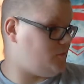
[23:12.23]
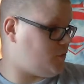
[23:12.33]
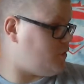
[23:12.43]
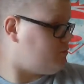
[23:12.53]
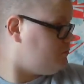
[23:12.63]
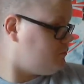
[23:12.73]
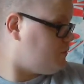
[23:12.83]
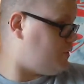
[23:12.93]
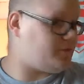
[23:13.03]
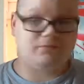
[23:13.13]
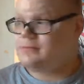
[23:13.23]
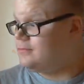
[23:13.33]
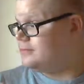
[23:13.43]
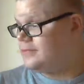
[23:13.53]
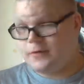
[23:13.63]
Good? Good?
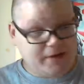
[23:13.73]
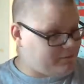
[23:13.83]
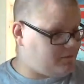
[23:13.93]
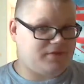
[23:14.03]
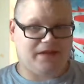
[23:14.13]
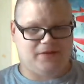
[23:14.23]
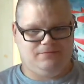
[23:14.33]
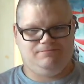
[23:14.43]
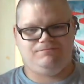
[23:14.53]
Okay, thank you.